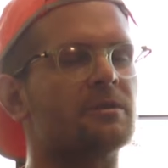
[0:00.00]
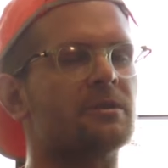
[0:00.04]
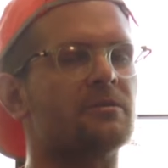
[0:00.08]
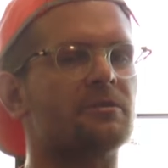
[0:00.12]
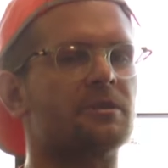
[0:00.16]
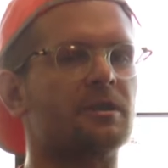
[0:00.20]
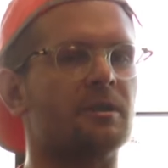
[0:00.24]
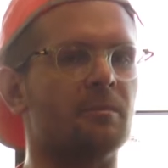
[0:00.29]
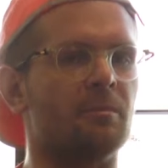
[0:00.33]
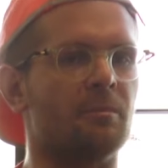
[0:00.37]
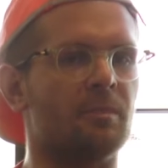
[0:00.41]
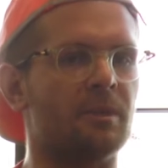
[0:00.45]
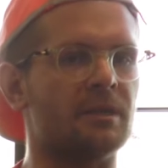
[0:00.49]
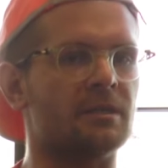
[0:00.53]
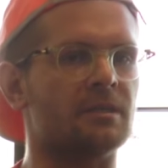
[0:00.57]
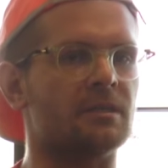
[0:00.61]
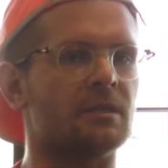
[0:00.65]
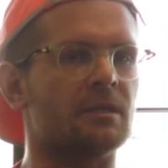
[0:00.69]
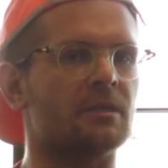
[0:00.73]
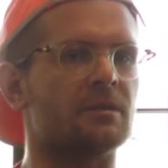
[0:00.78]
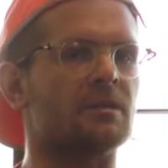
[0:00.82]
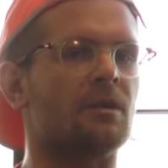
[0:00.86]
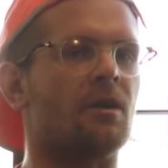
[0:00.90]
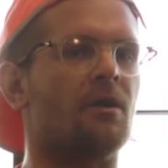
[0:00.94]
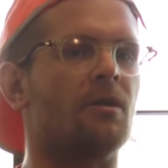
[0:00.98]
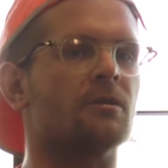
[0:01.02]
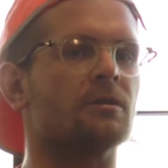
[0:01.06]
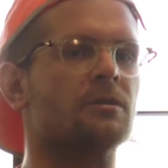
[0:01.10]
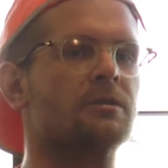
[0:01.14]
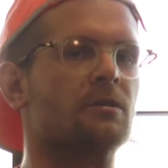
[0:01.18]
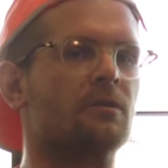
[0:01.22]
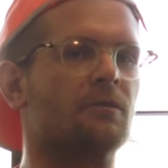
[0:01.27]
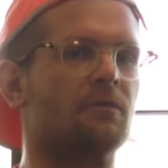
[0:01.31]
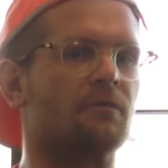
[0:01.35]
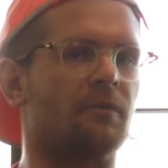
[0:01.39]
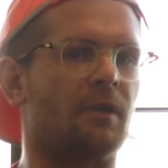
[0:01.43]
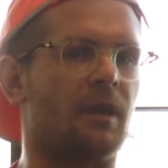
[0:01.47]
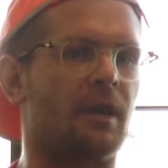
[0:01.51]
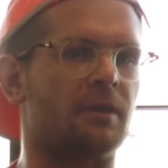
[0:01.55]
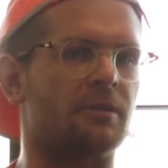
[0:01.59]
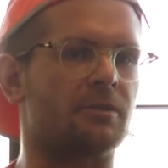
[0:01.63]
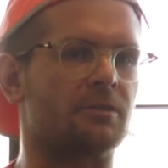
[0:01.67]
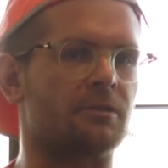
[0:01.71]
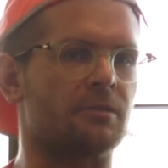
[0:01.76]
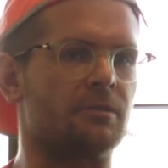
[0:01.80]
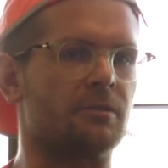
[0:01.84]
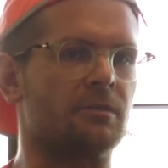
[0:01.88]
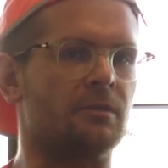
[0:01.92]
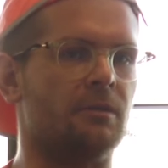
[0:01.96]
I was interested in business, also
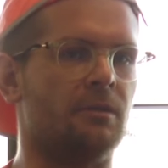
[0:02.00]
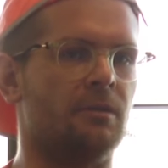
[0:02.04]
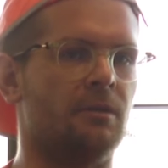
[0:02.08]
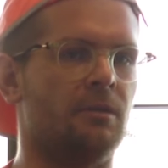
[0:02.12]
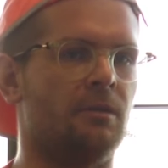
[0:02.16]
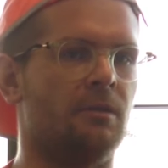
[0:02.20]
fashion,